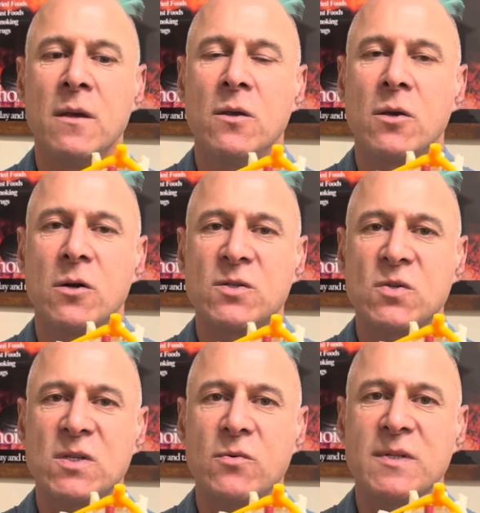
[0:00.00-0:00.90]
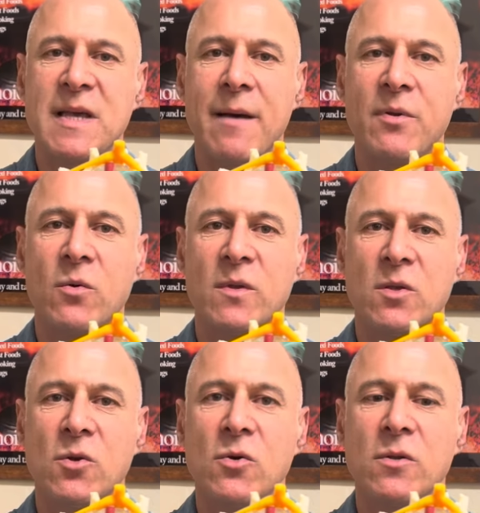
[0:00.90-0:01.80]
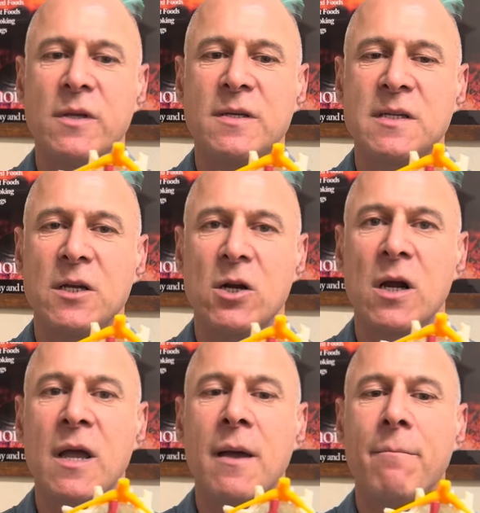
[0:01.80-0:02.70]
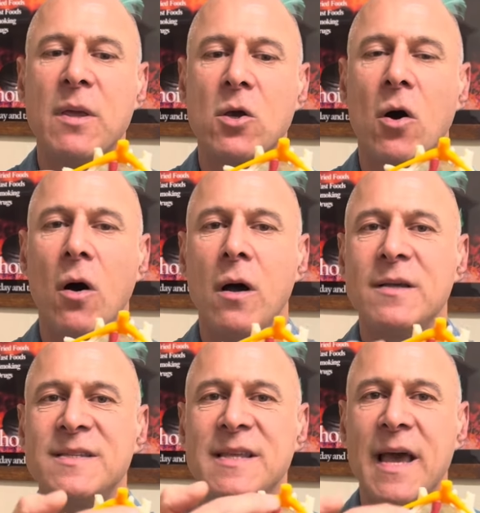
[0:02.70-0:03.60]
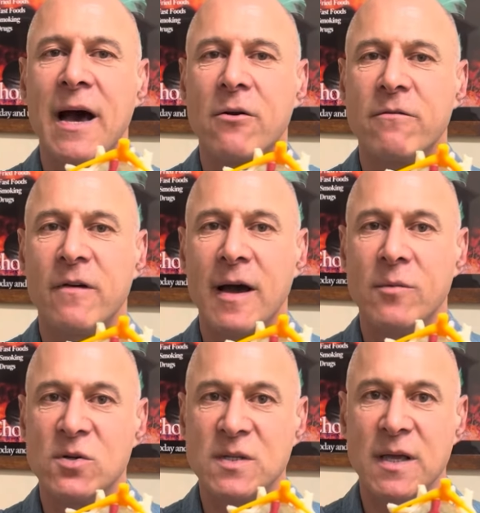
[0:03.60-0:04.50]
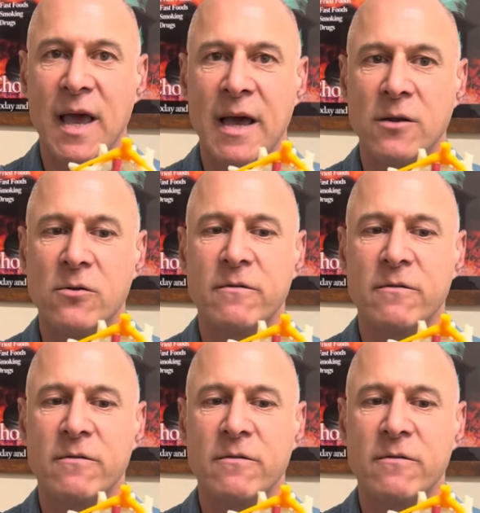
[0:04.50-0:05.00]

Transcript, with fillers: You can also see what's happening with the nucleus here. Because the outer fibers, the annular